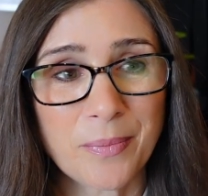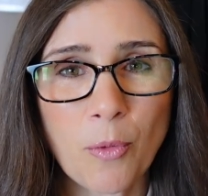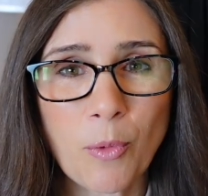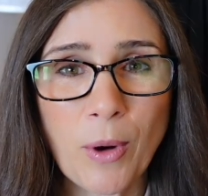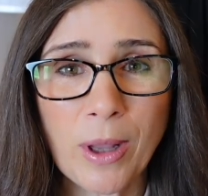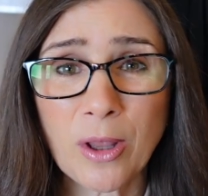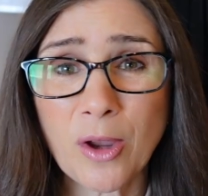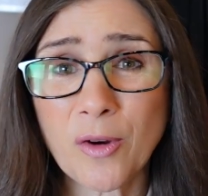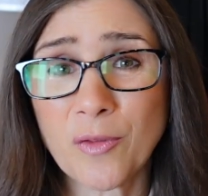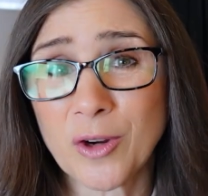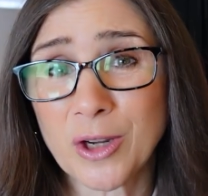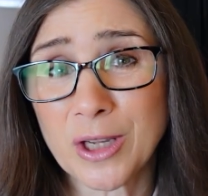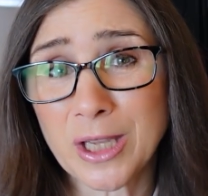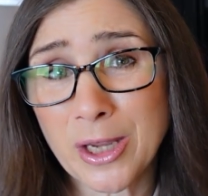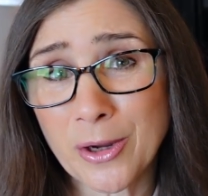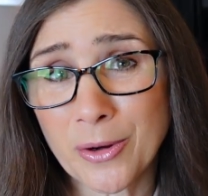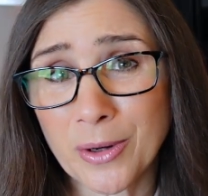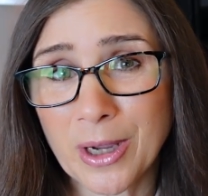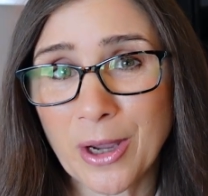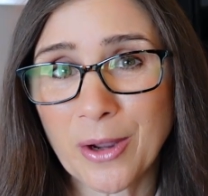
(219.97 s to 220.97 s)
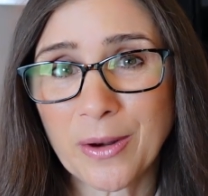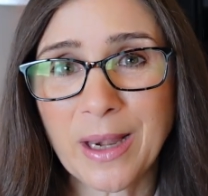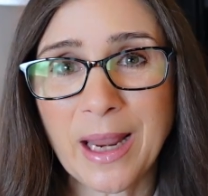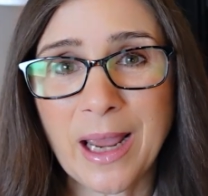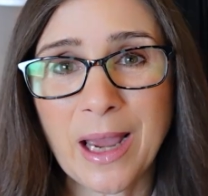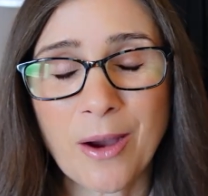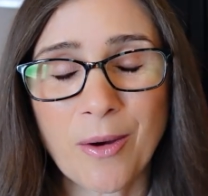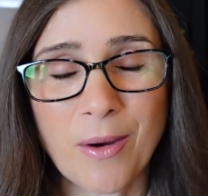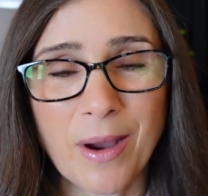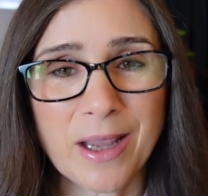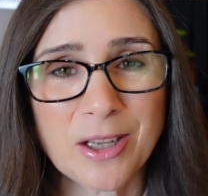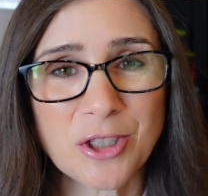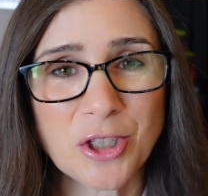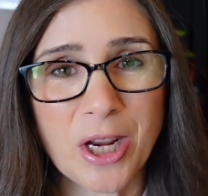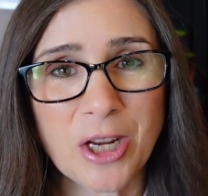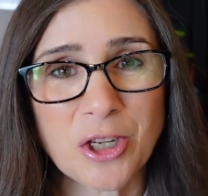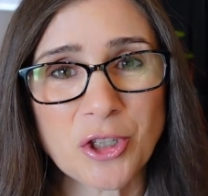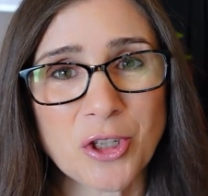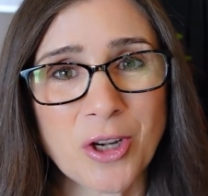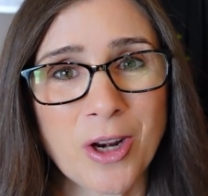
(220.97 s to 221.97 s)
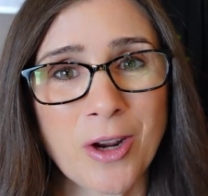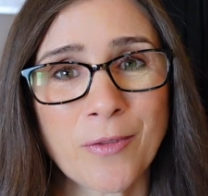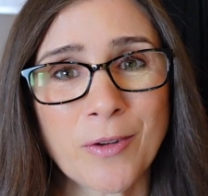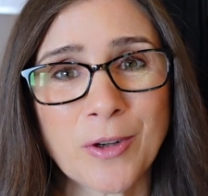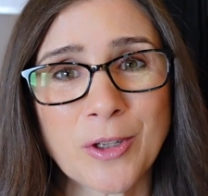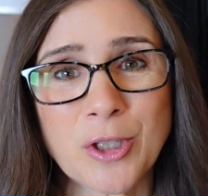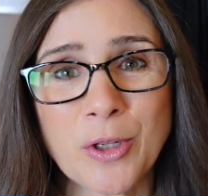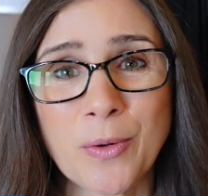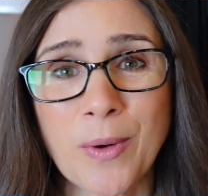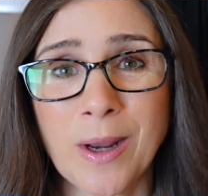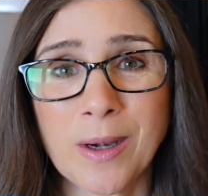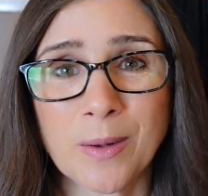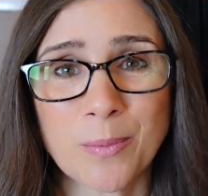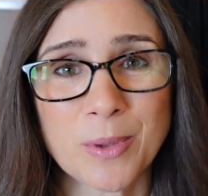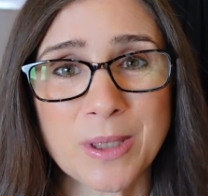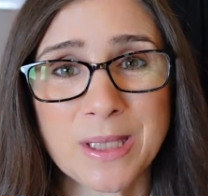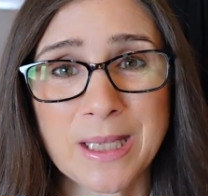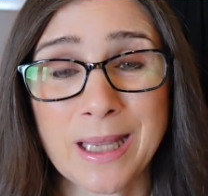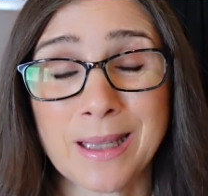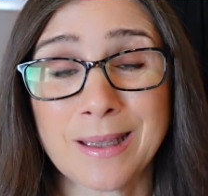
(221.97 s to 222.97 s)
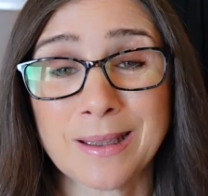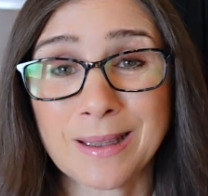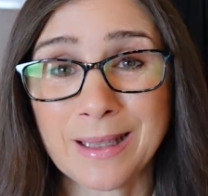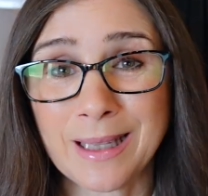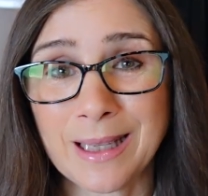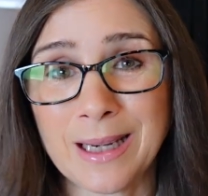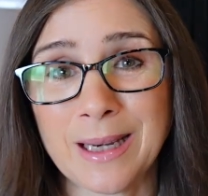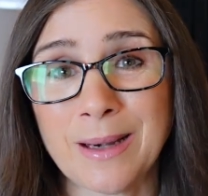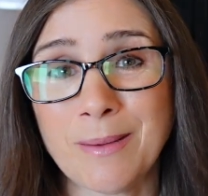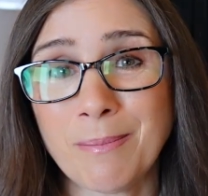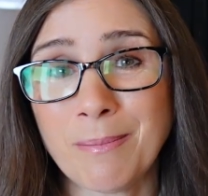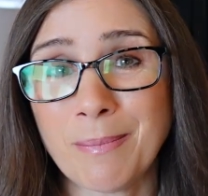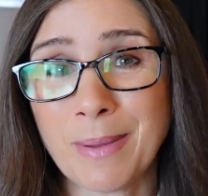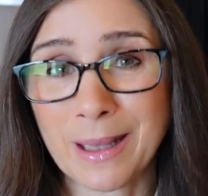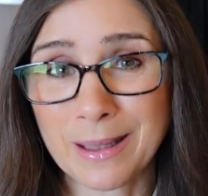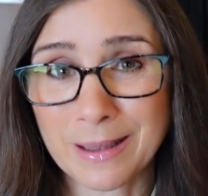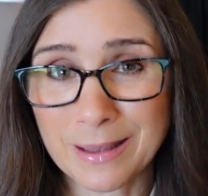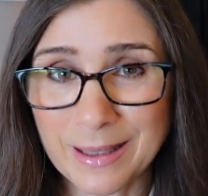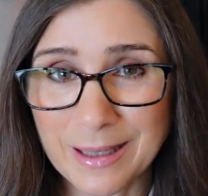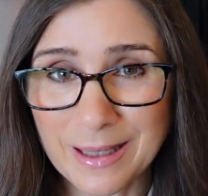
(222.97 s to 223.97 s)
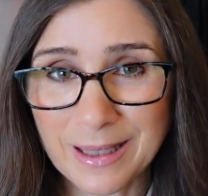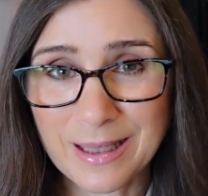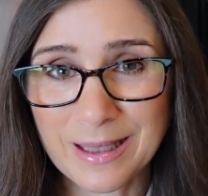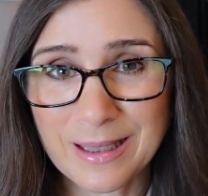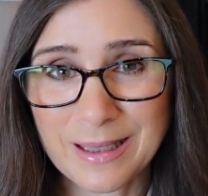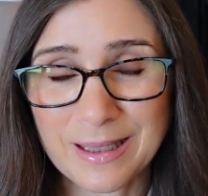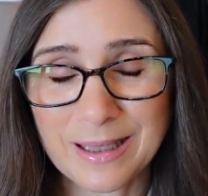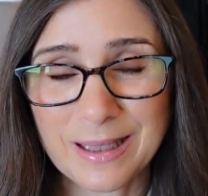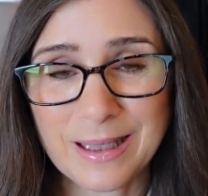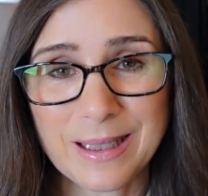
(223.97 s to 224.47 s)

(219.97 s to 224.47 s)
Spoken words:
Well over a year ago now, I changed over to 100% linen bed linen,